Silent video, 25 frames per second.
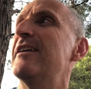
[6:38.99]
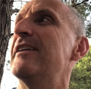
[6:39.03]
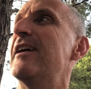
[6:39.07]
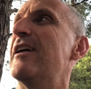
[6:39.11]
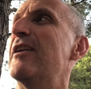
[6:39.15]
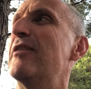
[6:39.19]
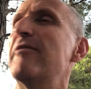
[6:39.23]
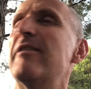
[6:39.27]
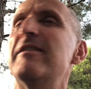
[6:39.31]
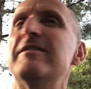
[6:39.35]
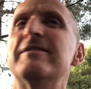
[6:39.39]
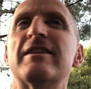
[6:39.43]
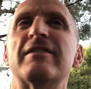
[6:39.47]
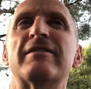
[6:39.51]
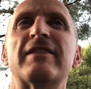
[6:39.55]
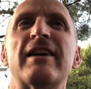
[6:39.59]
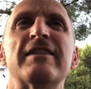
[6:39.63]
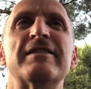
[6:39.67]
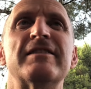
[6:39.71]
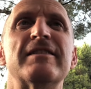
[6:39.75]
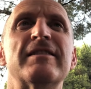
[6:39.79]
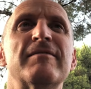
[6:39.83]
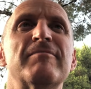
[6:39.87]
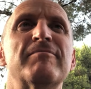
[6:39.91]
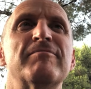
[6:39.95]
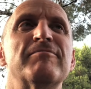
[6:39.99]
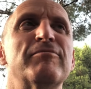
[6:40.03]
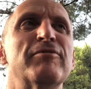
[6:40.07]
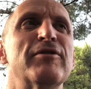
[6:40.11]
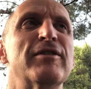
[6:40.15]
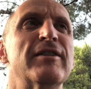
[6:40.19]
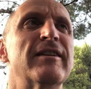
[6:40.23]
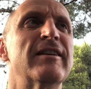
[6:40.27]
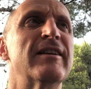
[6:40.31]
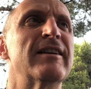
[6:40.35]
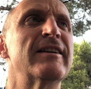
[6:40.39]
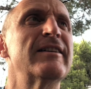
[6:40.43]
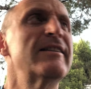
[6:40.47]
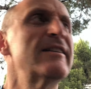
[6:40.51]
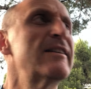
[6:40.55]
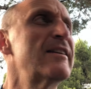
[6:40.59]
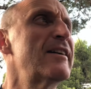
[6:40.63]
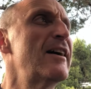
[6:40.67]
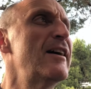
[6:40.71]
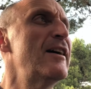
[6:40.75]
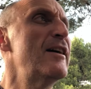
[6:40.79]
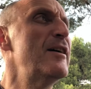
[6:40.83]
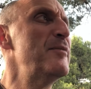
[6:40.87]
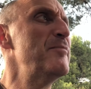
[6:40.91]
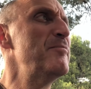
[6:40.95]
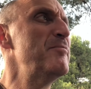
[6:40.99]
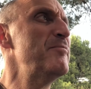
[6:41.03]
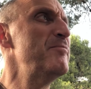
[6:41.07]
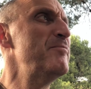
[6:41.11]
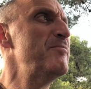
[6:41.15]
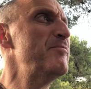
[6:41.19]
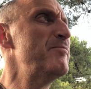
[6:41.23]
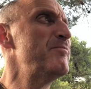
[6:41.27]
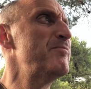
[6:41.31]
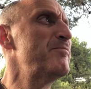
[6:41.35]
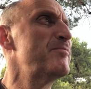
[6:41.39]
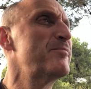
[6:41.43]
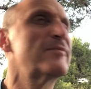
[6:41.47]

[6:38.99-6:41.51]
Now Lorenzo does it brilliantly. Um,